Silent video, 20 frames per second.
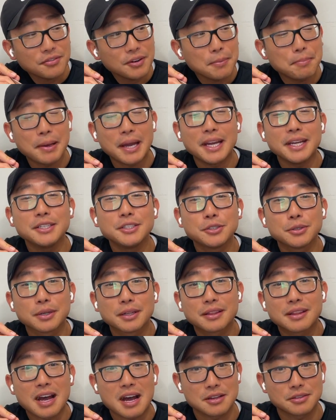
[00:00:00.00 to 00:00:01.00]
I paid you
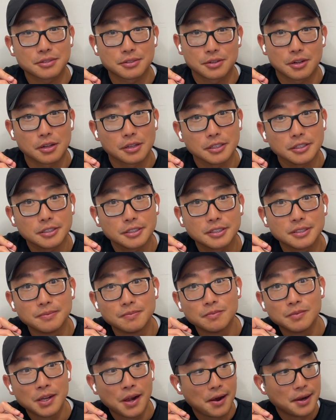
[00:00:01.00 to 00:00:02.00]
$1,000
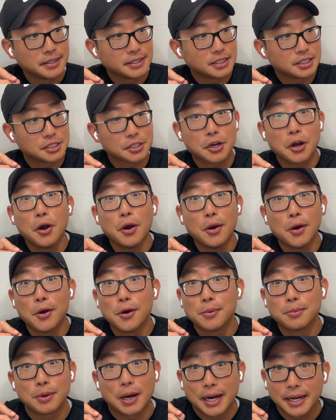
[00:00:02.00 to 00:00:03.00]
to go
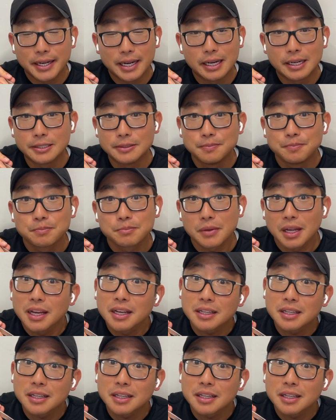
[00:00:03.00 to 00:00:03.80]
home right now and